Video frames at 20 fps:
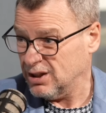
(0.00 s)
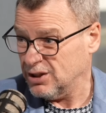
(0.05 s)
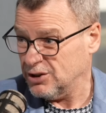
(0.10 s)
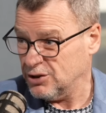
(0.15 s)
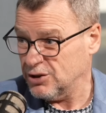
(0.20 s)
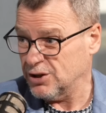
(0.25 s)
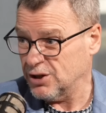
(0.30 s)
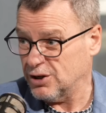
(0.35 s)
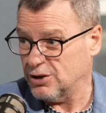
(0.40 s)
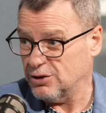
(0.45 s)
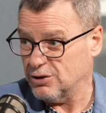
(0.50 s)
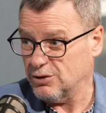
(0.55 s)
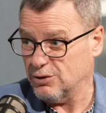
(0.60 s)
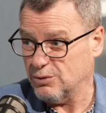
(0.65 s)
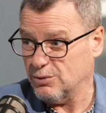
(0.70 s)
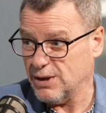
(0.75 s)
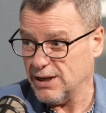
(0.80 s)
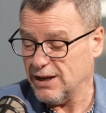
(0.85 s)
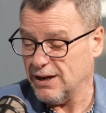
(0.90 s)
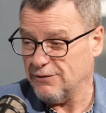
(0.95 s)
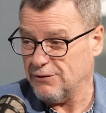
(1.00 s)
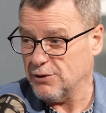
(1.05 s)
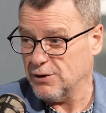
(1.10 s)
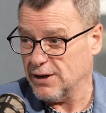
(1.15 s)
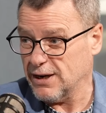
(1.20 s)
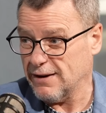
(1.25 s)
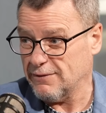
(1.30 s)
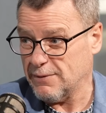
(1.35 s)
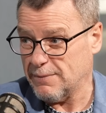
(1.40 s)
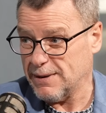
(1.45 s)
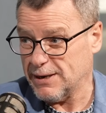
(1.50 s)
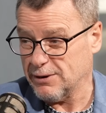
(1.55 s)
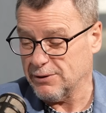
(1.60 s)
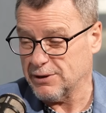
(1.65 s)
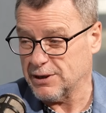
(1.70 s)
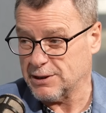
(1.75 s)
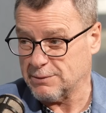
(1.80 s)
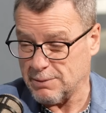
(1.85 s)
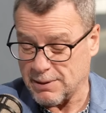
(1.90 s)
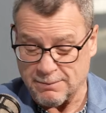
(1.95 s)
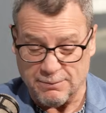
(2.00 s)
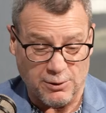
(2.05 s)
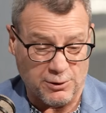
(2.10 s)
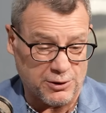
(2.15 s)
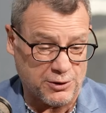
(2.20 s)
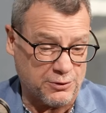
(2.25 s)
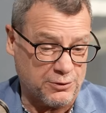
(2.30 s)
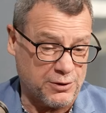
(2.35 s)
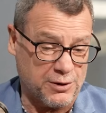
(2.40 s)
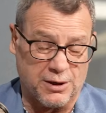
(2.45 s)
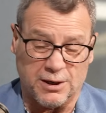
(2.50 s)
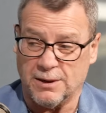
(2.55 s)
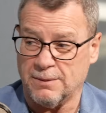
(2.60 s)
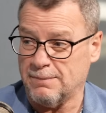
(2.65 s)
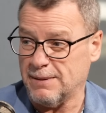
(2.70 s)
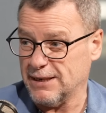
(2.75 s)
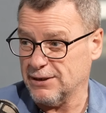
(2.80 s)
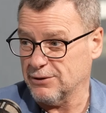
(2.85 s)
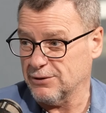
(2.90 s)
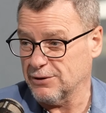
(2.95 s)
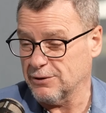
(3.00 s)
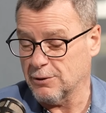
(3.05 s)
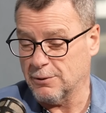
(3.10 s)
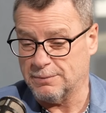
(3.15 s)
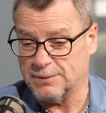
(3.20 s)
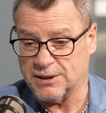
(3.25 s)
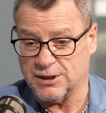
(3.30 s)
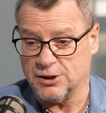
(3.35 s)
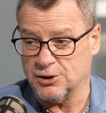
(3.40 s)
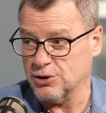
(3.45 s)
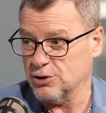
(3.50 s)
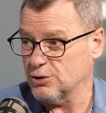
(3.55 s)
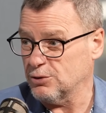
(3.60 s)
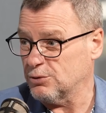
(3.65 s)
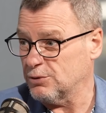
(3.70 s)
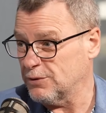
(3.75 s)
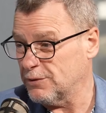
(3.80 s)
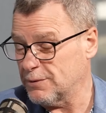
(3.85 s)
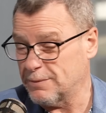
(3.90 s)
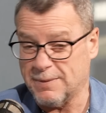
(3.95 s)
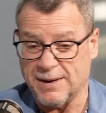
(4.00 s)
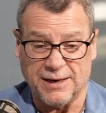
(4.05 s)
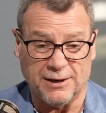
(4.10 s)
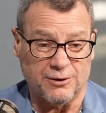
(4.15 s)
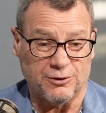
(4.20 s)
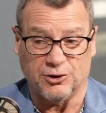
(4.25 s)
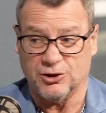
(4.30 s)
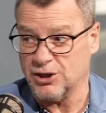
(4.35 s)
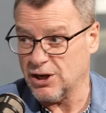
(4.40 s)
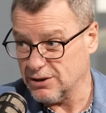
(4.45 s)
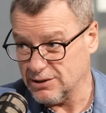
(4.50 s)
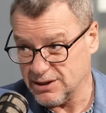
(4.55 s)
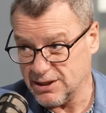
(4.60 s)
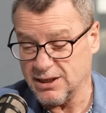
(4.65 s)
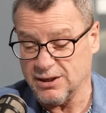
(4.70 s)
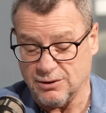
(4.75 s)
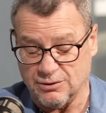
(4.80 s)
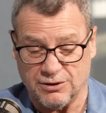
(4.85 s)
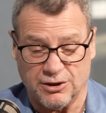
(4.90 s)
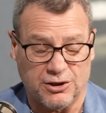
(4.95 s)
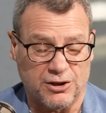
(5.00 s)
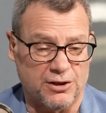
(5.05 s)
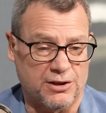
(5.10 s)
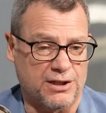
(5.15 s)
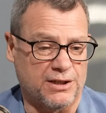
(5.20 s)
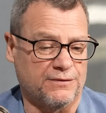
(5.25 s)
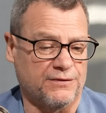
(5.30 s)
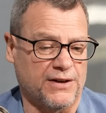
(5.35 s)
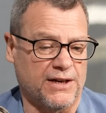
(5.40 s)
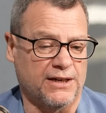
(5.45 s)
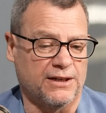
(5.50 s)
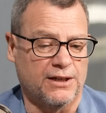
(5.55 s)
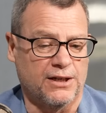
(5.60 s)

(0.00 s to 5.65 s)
You know, if you're going to have a bet on the Springboks, or you're going to bet on their opposition, or you're betting on Chelsea, you're a Chelsea fan,